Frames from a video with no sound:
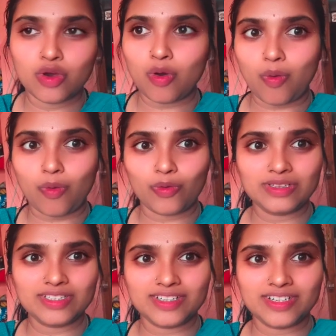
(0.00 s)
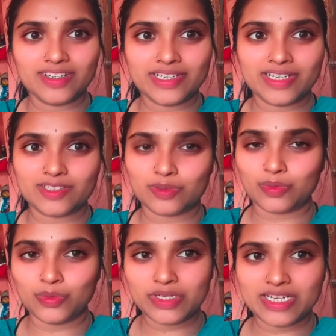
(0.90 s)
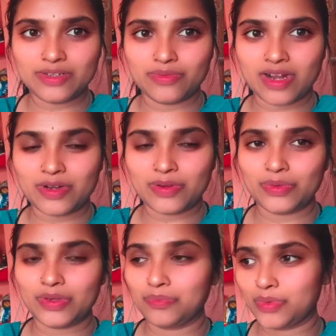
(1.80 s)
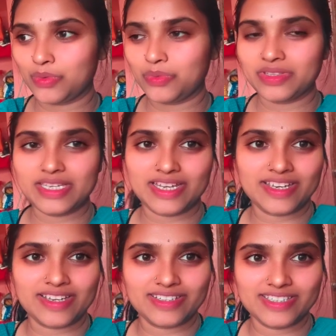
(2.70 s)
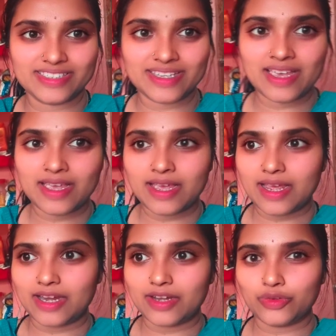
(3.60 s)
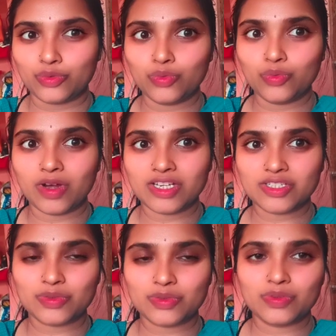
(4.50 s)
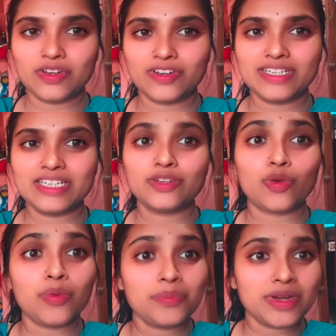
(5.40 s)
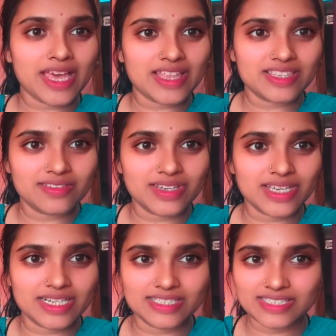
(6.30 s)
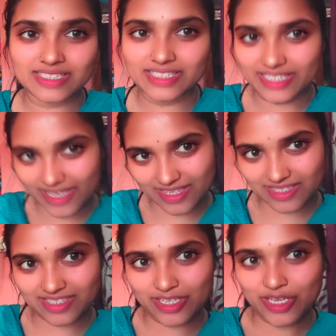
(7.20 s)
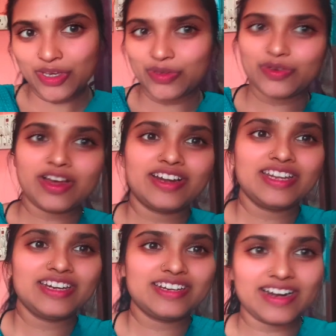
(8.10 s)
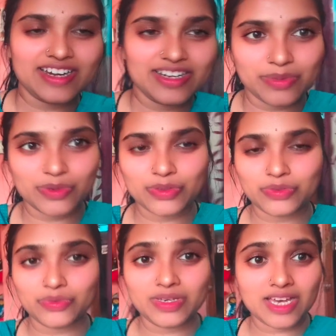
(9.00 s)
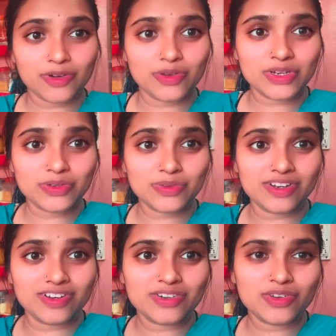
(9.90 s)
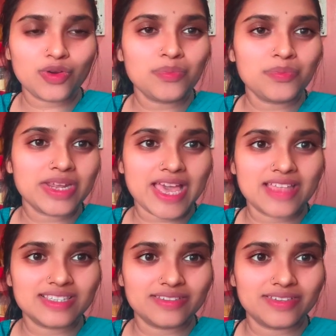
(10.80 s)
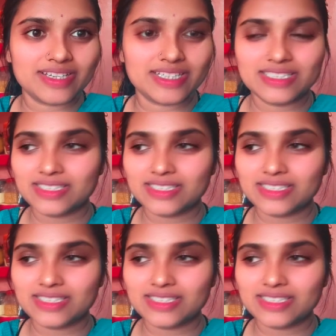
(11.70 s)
all the learners who really want to improve their English and who wants to learn in comprehensive English. Yes, you heard it right, because we are going to learn comprehensive English.